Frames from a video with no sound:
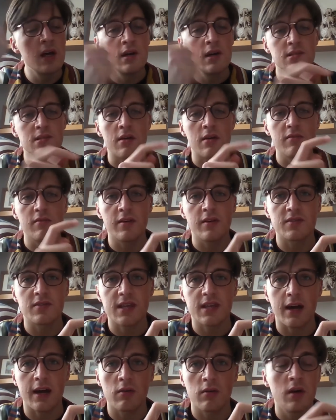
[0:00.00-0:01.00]
So
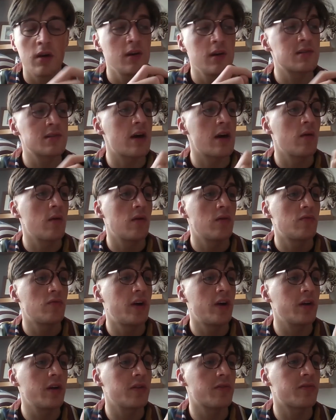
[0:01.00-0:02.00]
Viviscal. So
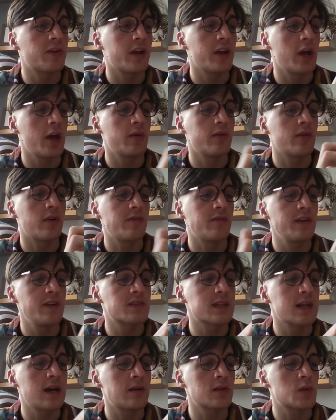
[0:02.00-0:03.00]
right on the front here we've got Viviscal